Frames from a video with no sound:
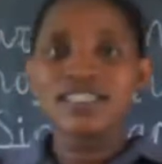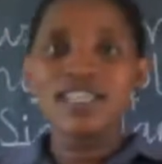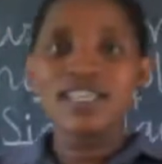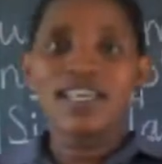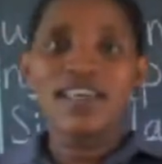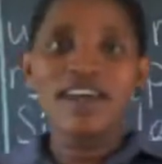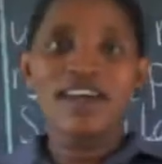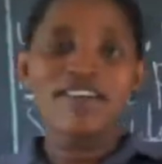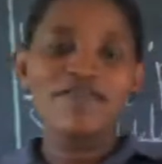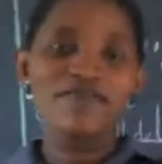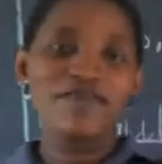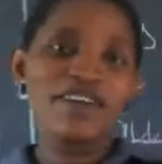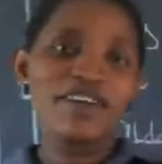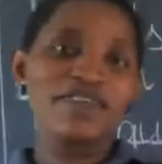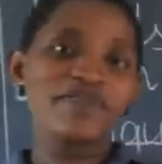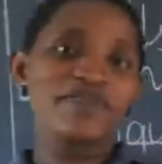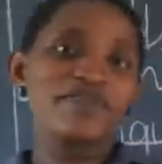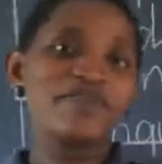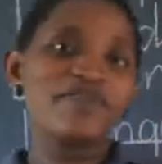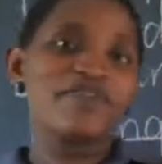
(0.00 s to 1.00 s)
say I have my
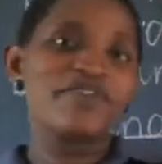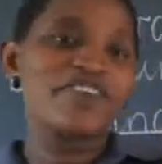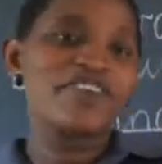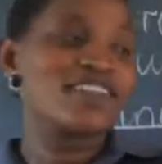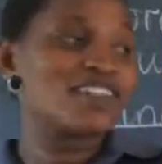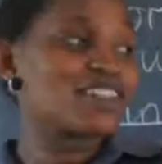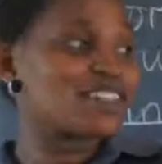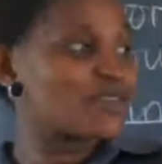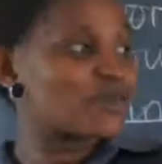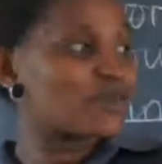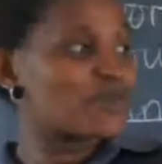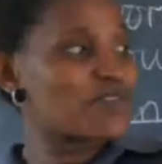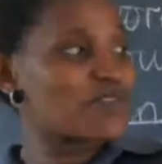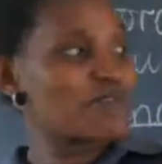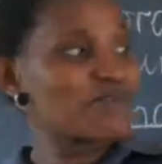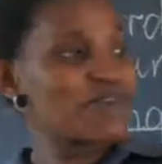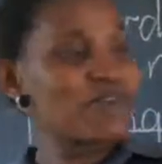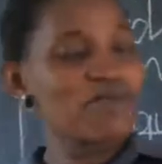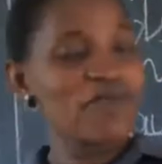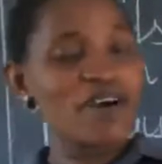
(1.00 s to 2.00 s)
good friends who
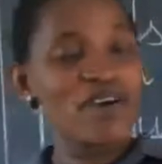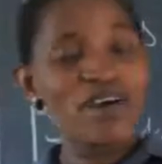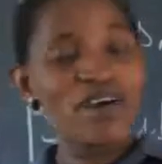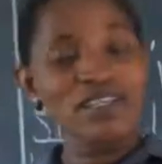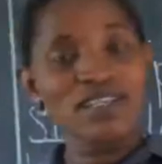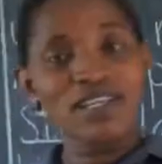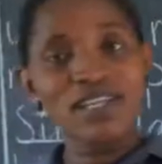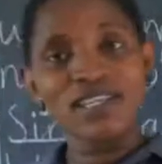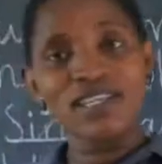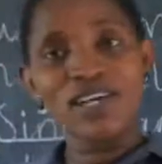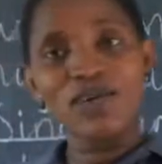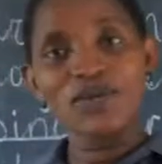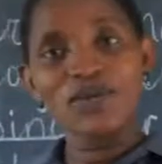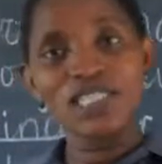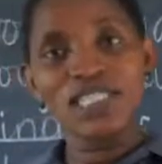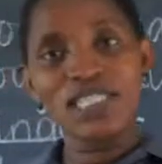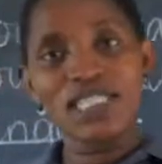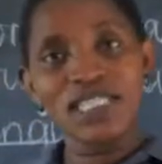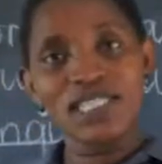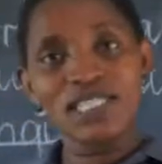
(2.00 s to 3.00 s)
remember what a
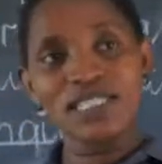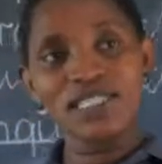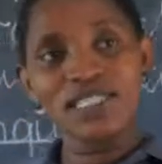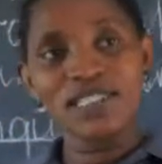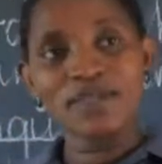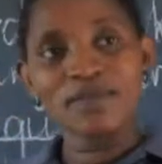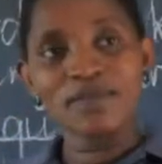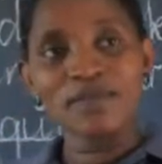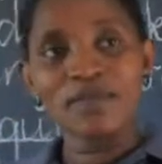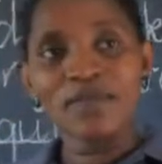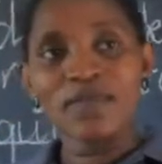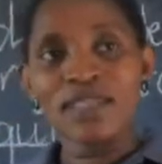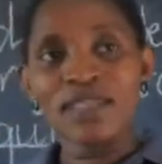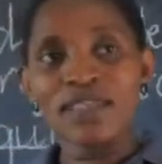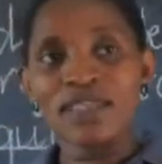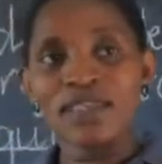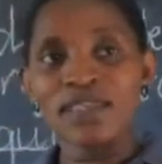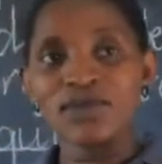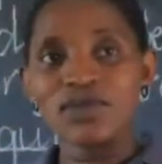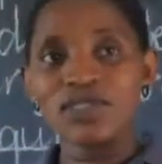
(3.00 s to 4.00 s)
noun is.
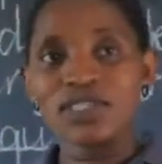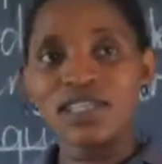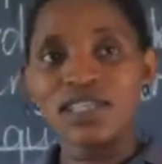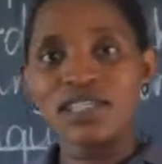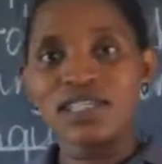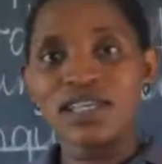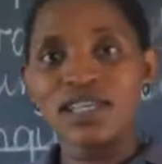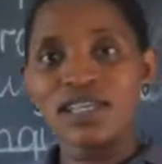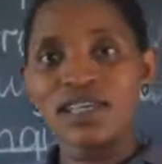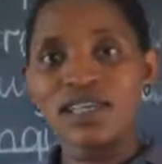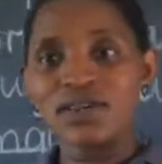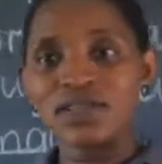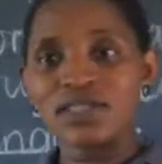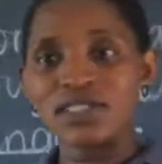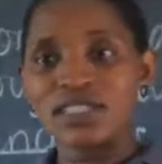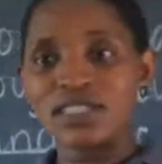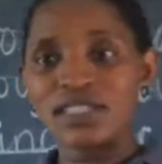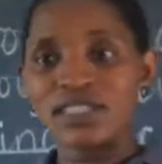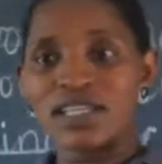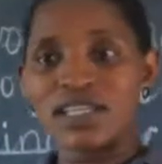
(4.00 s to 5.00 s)
Yes, we said a
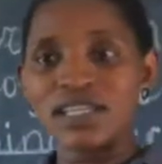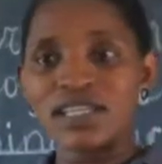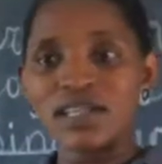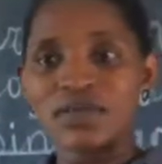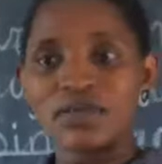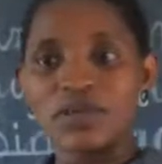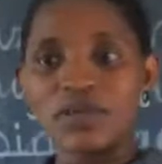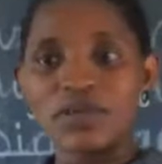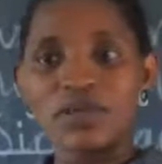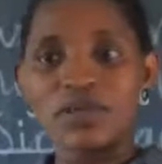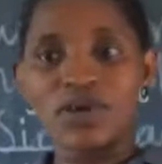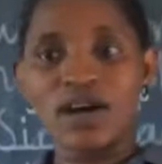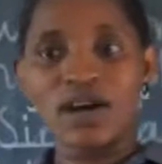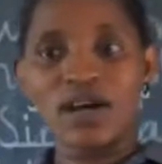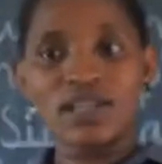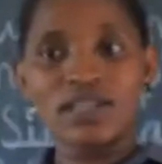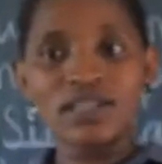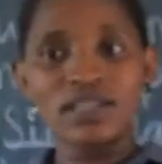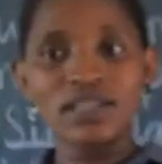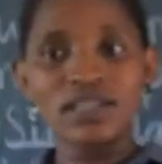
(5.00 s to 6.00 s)
noun is a naming
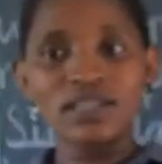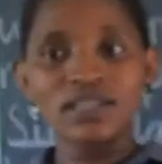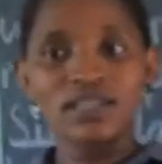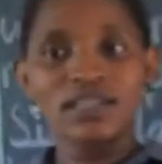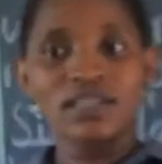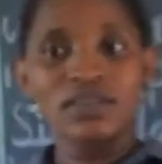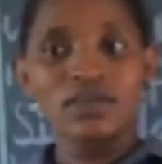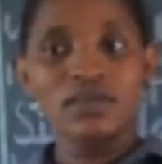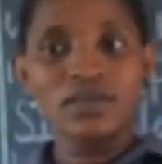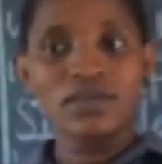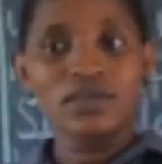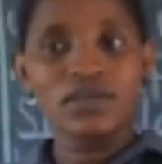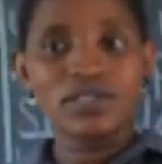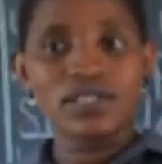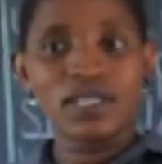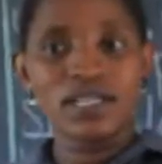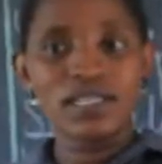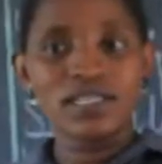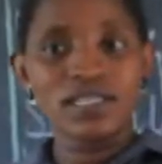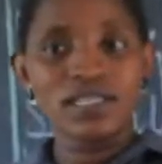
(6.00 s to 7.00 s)
word. We looked
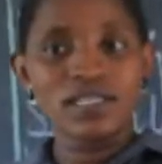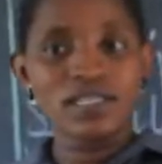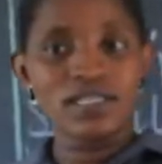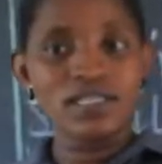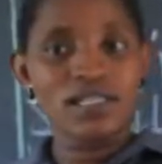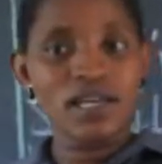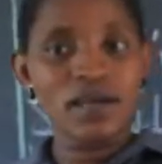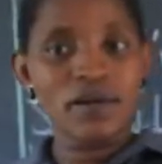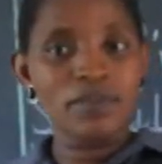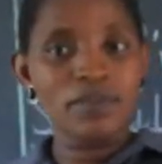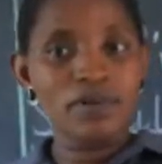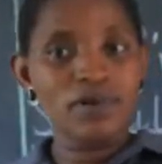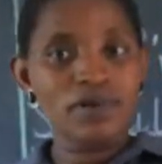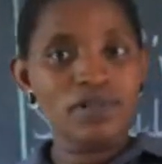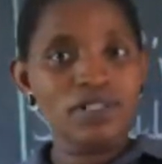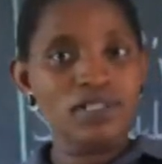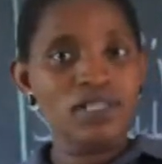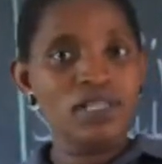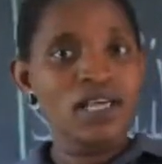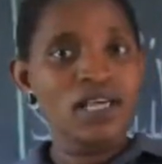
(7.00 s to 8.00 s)
at
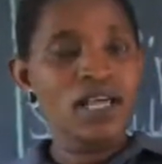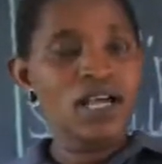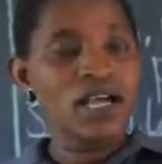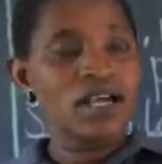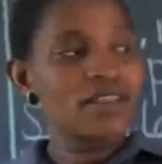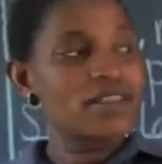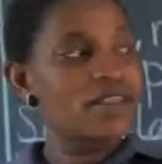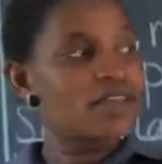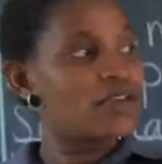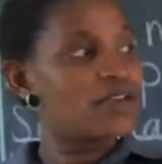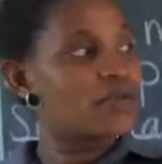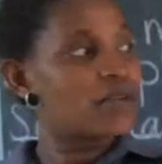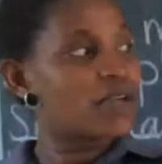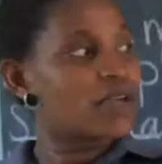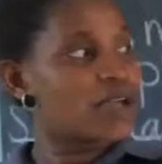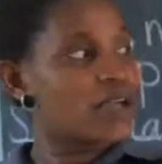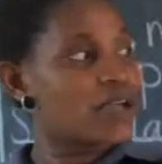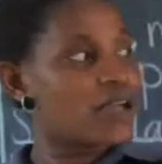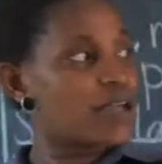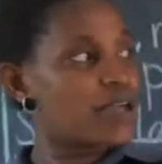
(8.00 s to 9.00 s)
examples, and then we
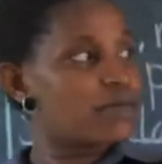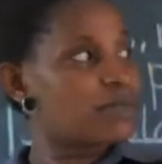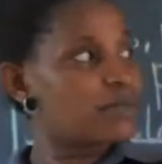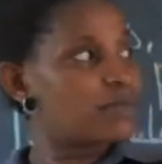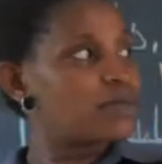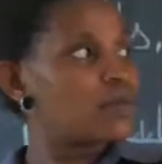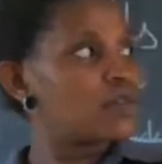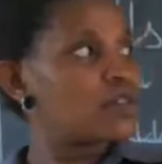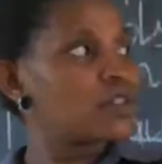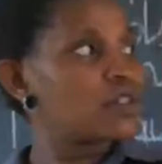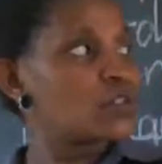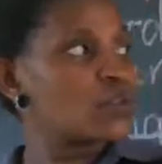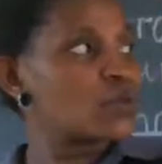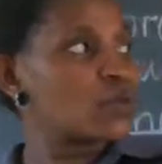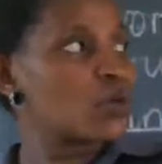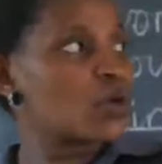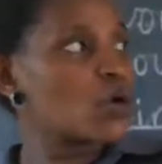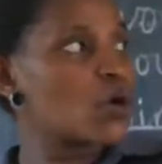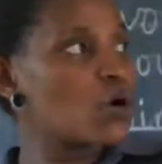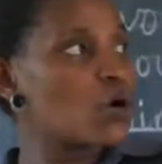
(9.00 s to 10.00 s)
came to
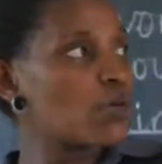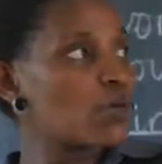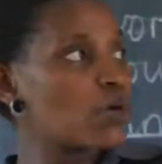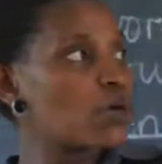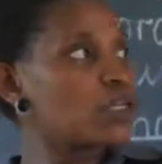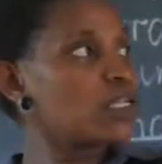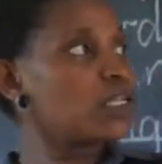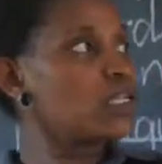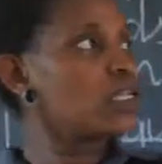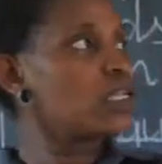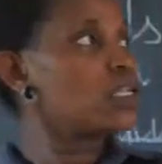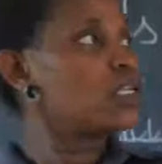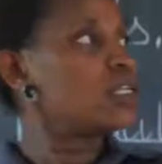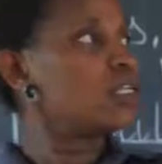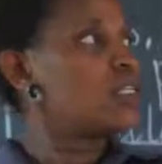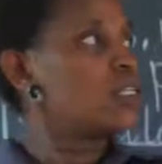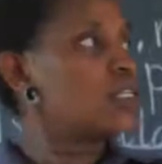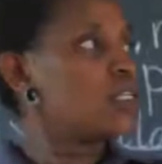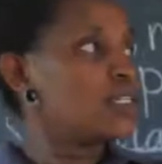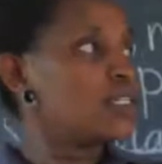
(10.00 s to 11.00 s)
common
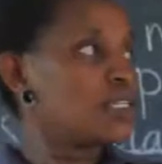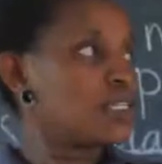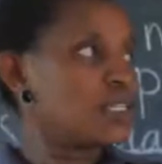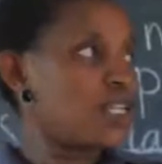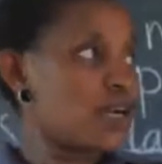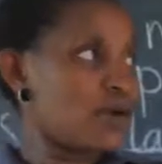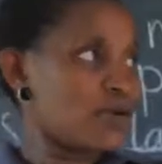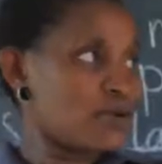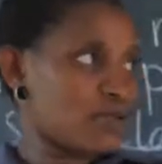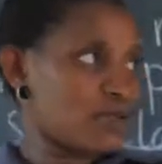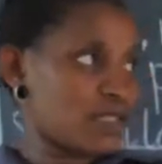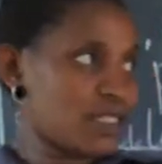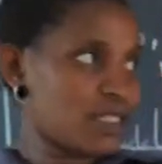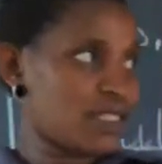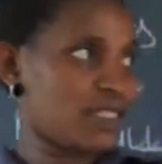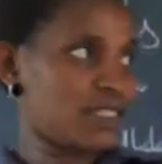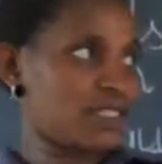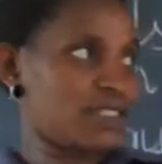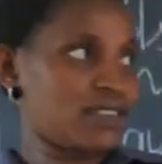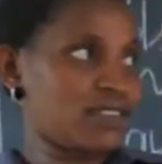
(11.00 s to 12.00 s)

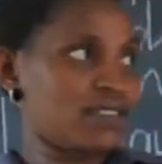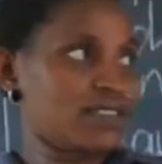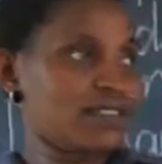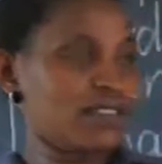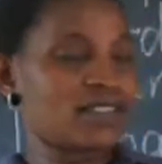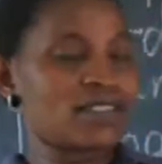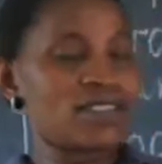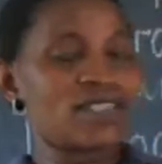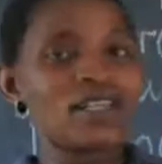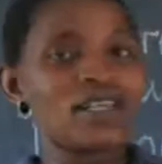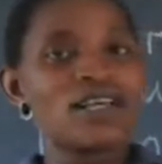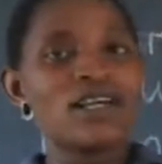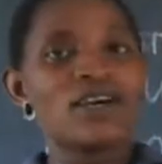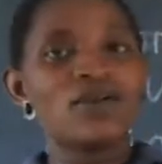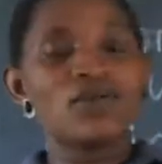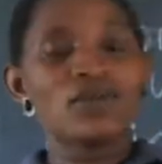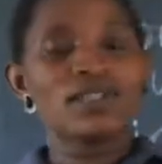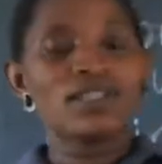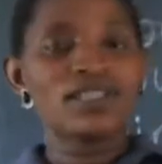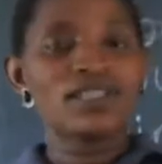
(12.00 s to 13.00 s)
nouns.
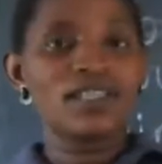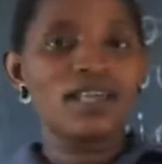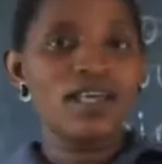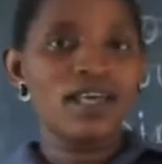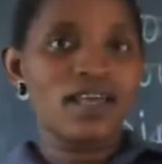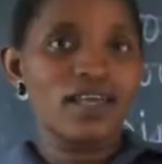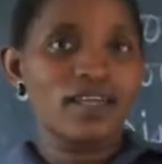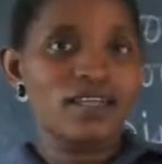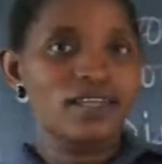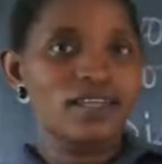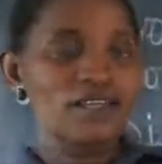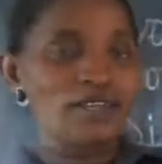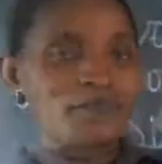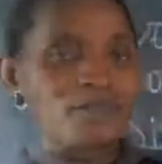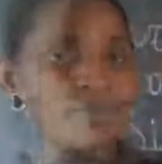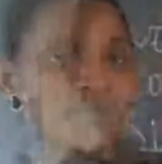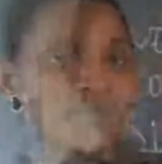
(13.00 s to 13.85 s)
We said,